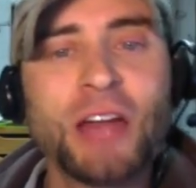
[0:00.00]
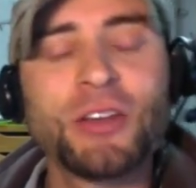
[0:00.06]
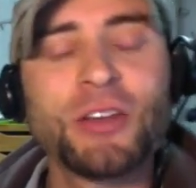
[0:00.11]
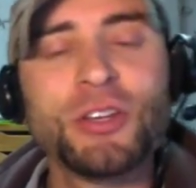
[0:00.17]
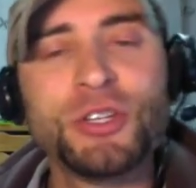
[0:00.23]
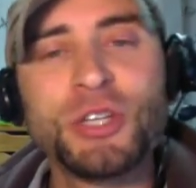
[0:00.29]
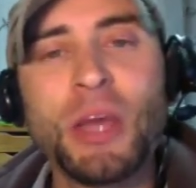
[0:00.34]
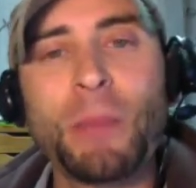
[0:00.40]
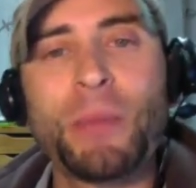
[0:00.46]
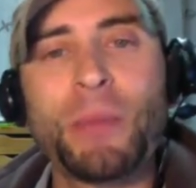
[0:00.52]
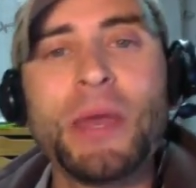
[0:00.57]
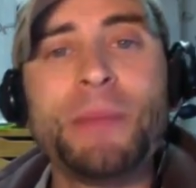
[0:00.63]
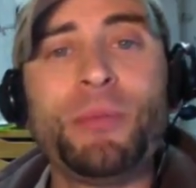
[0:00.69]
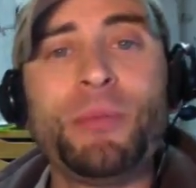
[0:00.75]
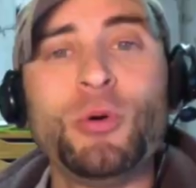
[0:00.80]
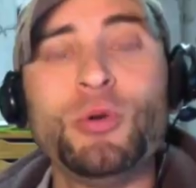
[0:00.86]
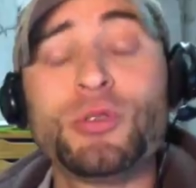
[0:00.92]
because you get
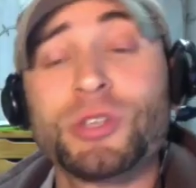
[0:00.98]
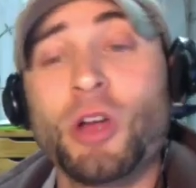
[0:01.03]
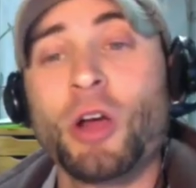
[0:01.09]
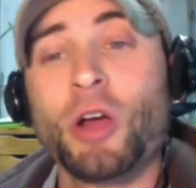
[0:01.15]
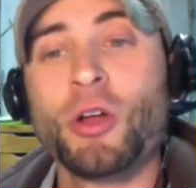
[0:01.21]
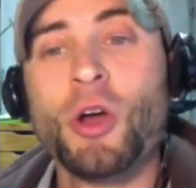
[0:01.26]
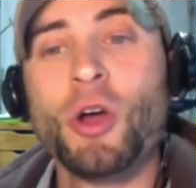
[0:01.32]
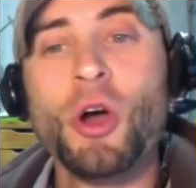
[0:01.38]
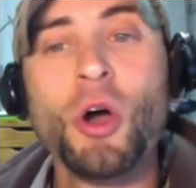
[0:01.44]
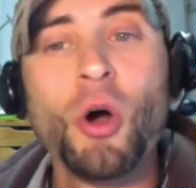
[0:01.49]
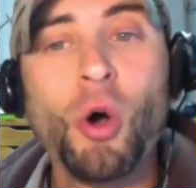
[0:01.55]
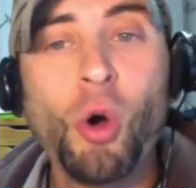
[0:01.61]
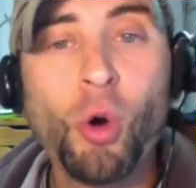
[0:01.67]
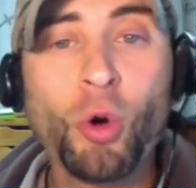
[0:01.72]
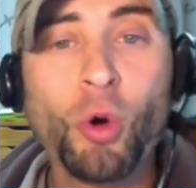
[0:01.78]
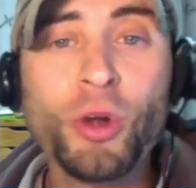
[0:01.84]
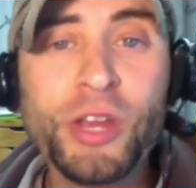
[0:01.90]
people who start
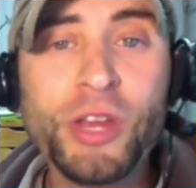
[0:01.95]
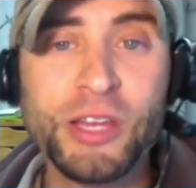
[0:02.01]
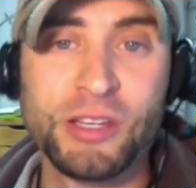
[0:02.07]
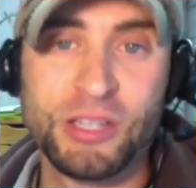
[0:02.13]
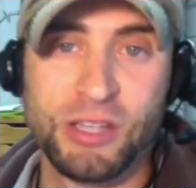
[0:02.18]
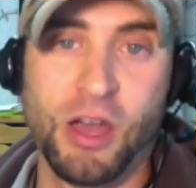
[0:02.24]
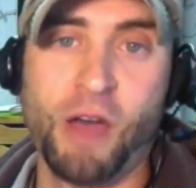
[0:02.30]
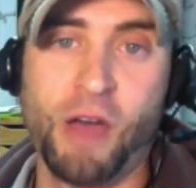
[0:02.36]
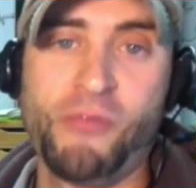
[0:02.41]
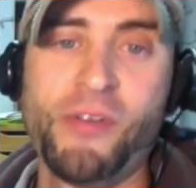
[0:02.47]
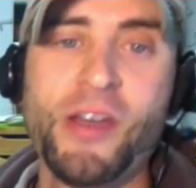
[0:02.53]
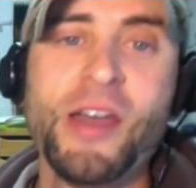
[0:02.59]
hoarding stuff